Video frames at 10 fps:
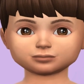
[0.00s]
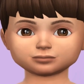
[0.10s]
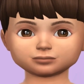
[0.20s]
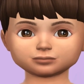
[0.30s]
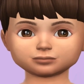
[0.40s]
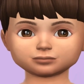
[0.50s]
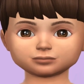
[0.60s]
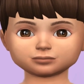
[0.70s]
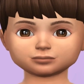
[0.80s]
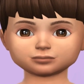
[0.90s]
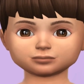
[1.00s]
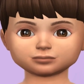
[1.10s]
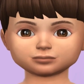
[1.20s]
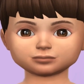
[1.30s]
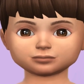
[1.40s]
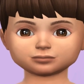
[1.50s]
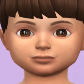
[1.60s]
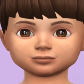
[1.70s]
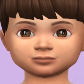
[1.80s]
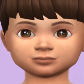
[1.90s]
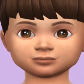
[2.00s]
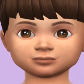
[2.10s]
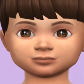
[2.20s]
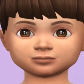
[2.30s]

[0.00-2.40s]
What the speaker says: Nothing is said.